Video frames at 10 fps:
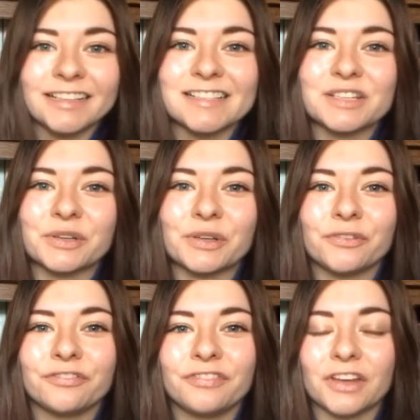until you
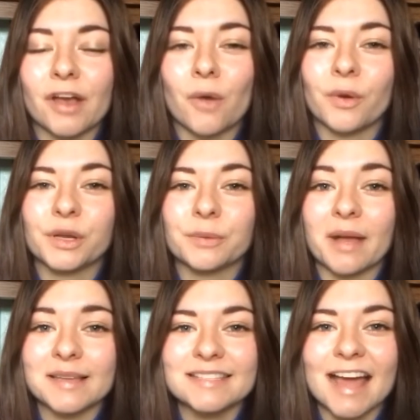figure out what you're
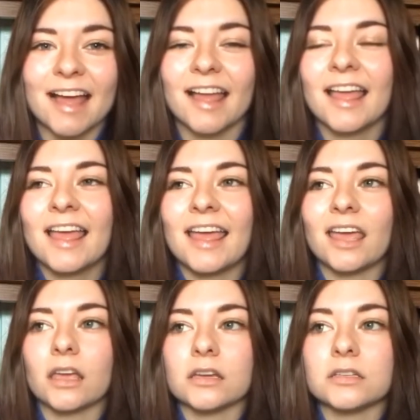best at
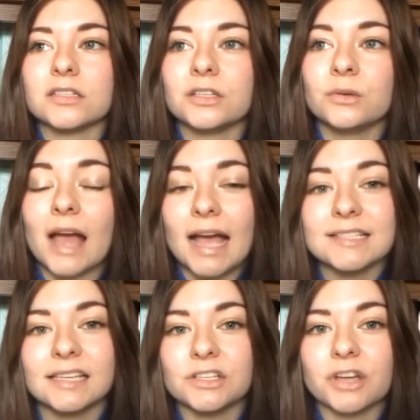and you
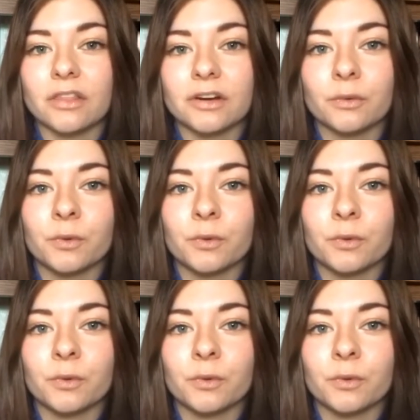ask each other.